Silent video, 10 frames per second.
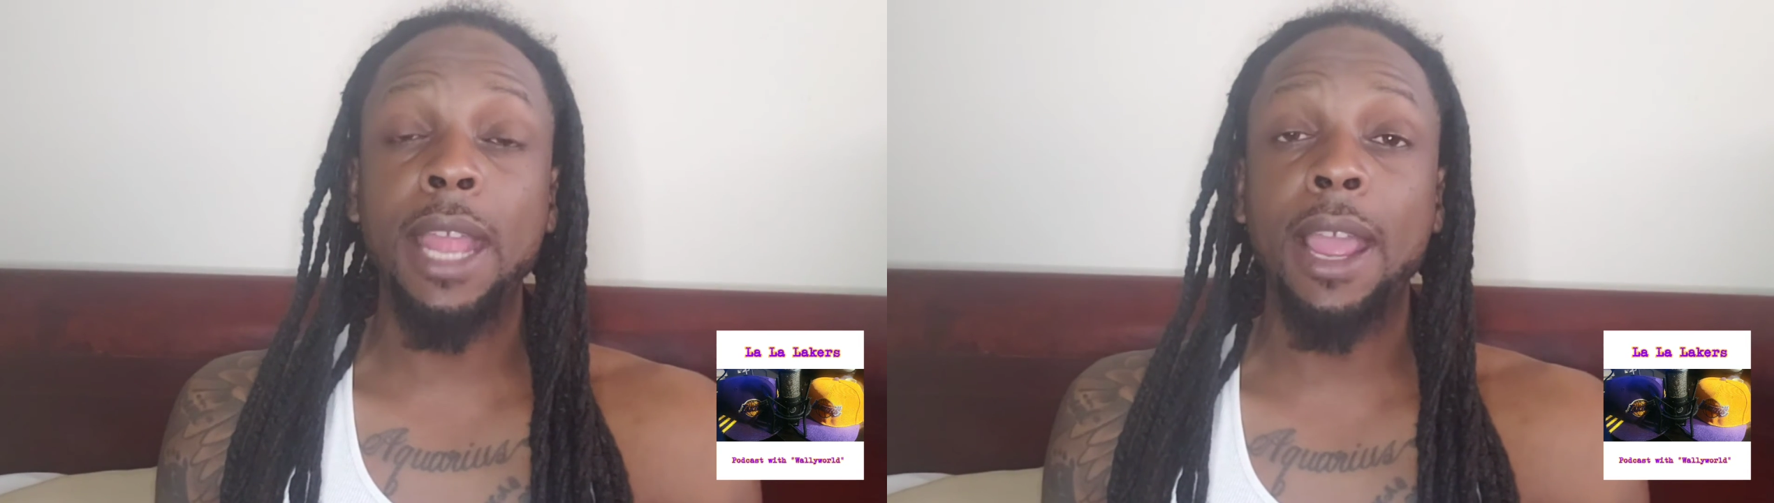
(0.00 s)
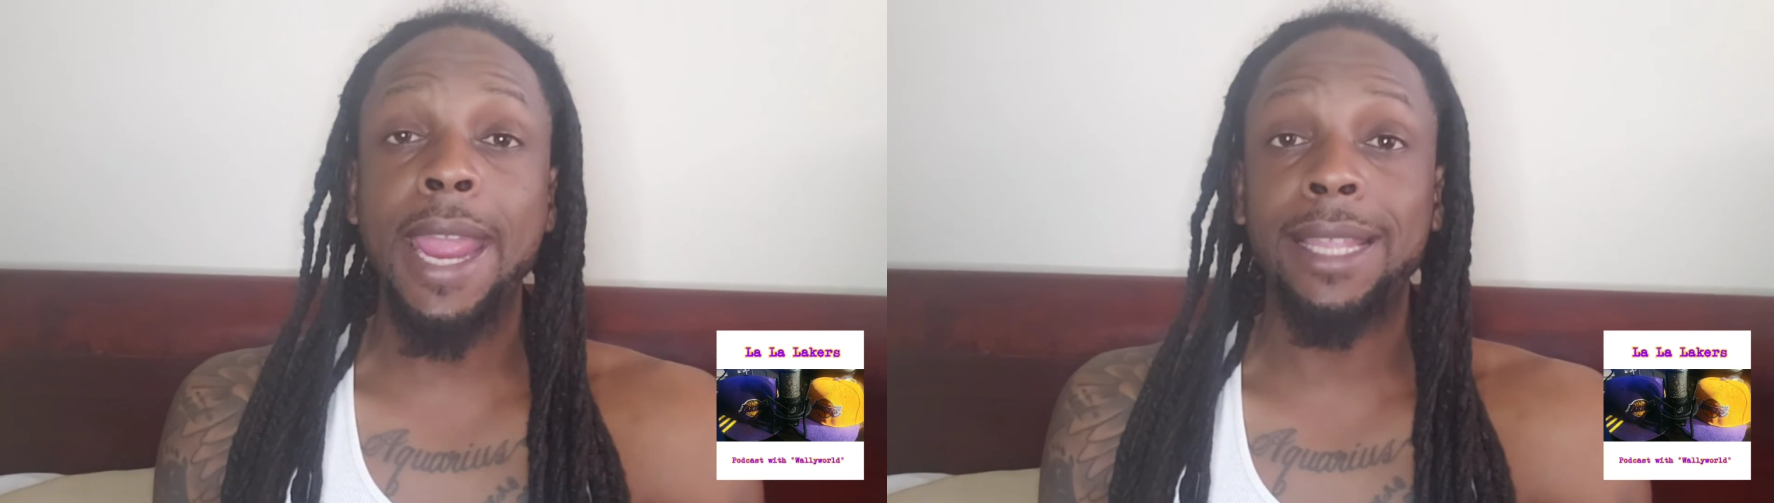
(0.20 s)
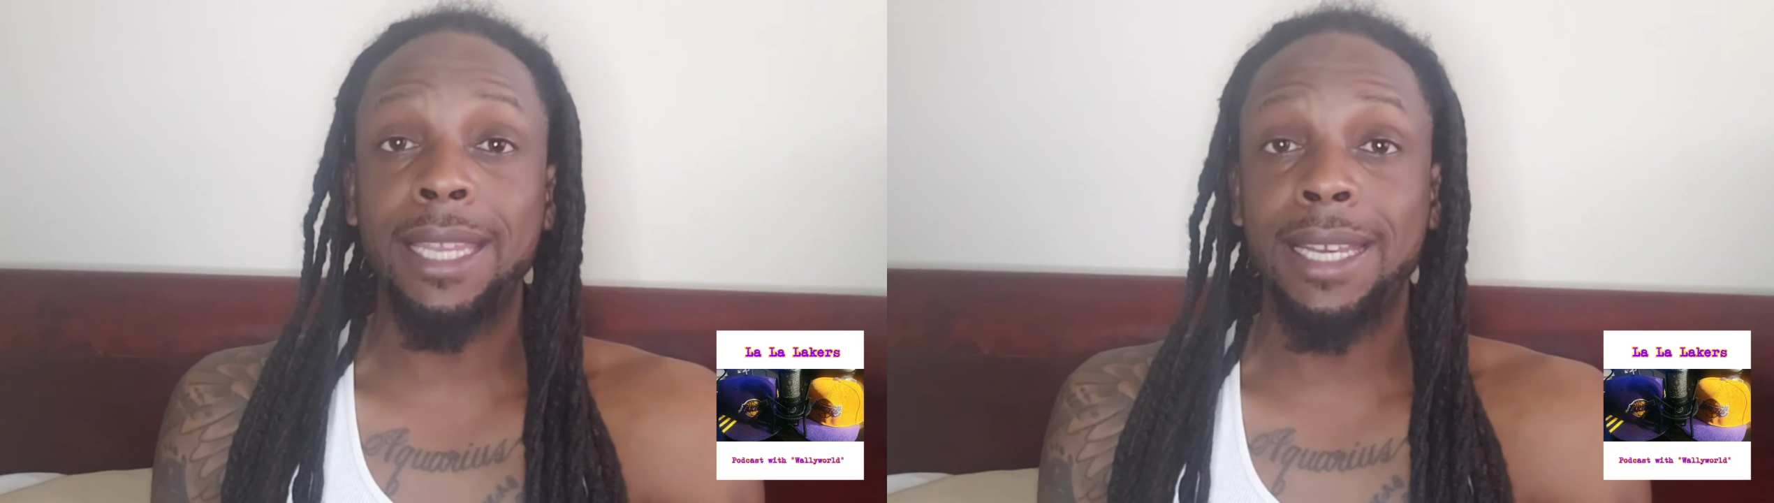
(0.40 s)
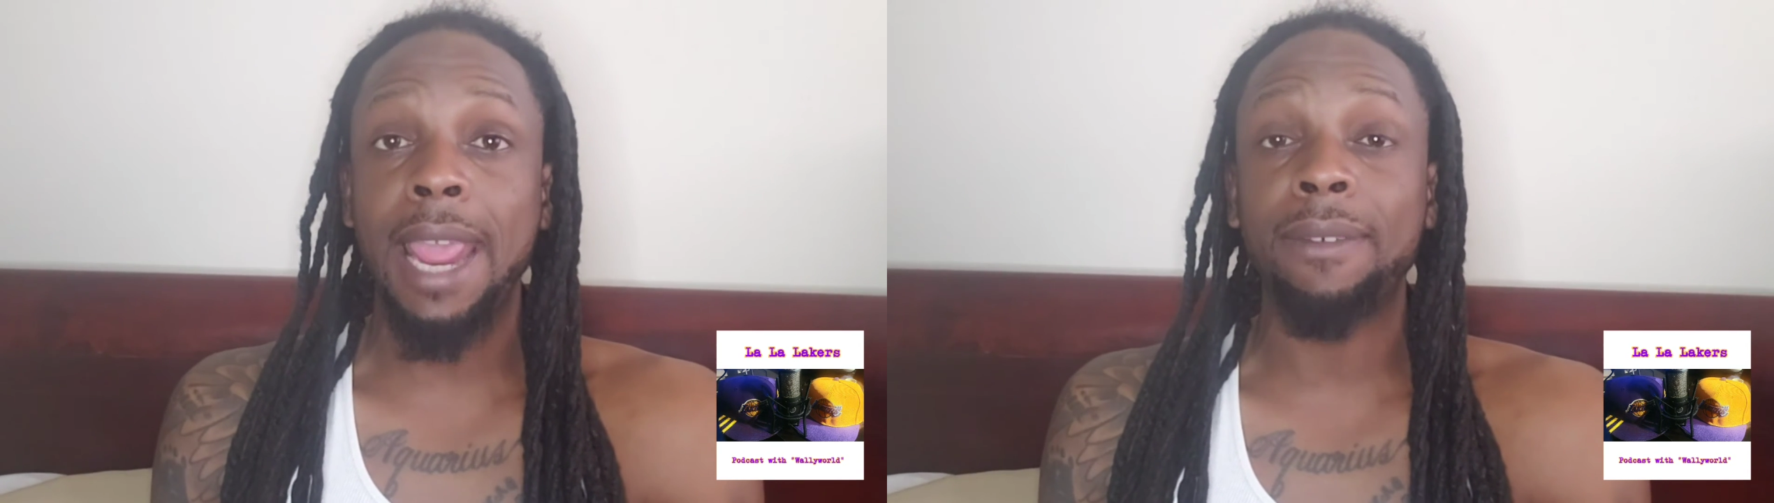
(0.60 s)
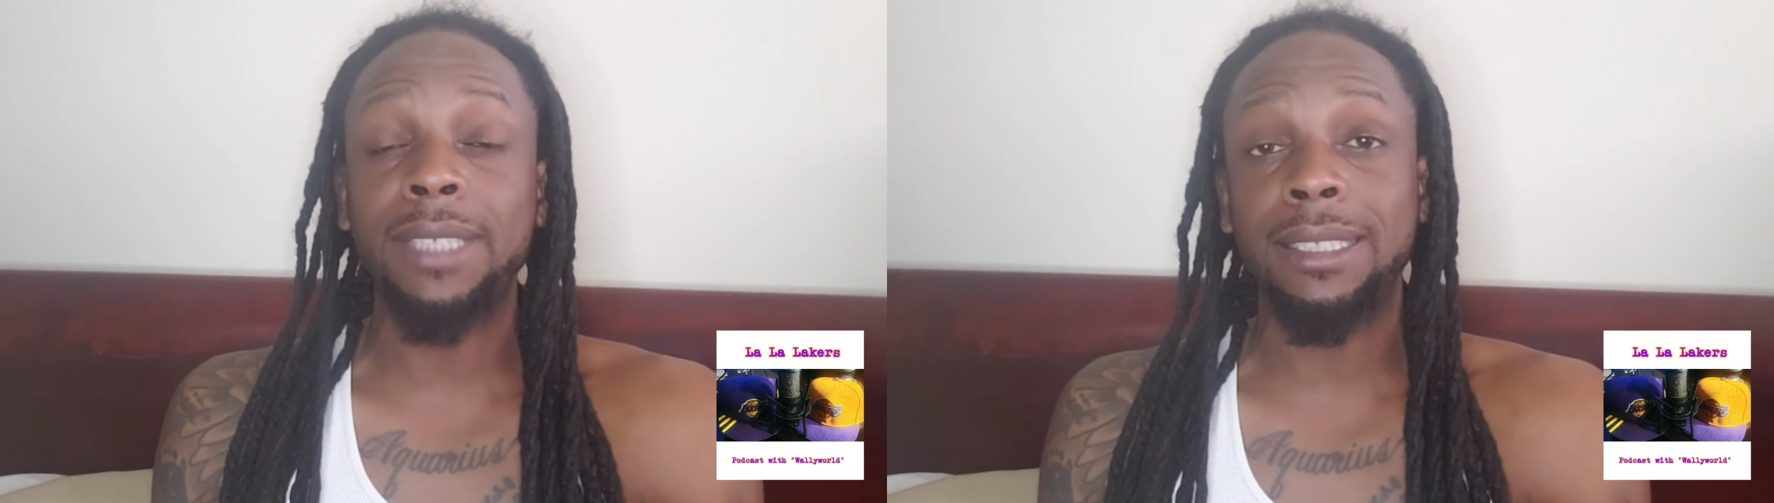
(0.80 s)
now Anthony
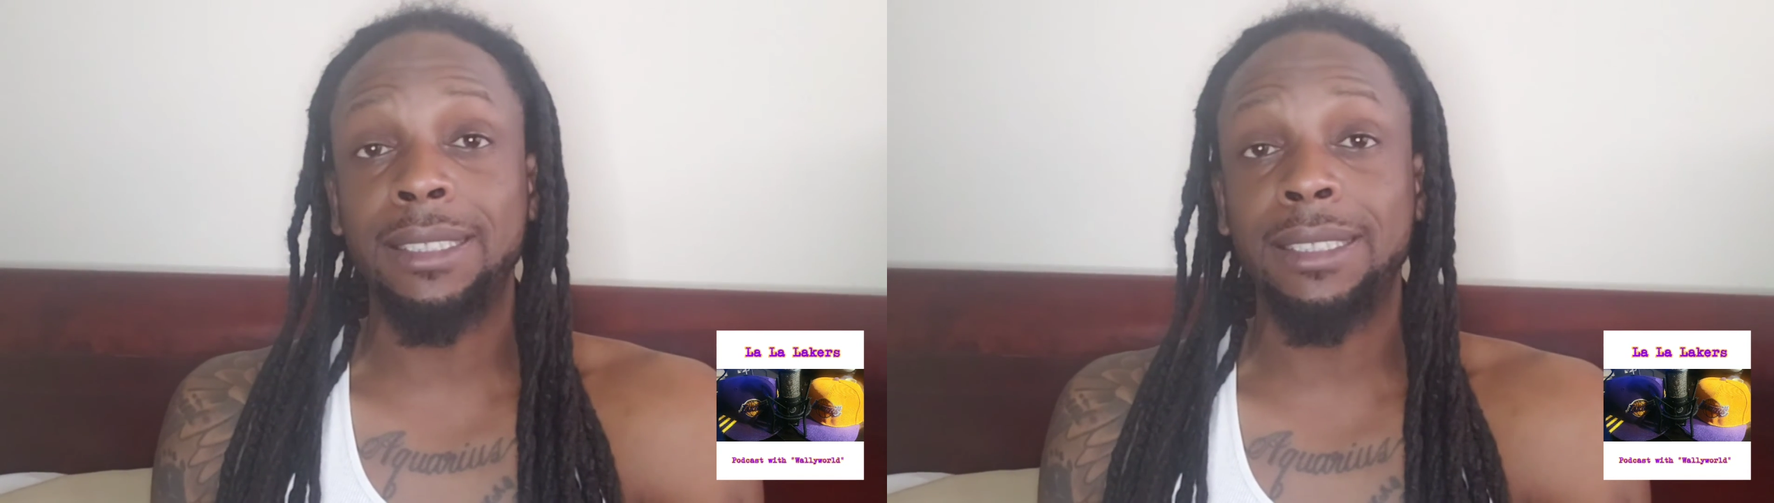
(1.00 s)
Davis has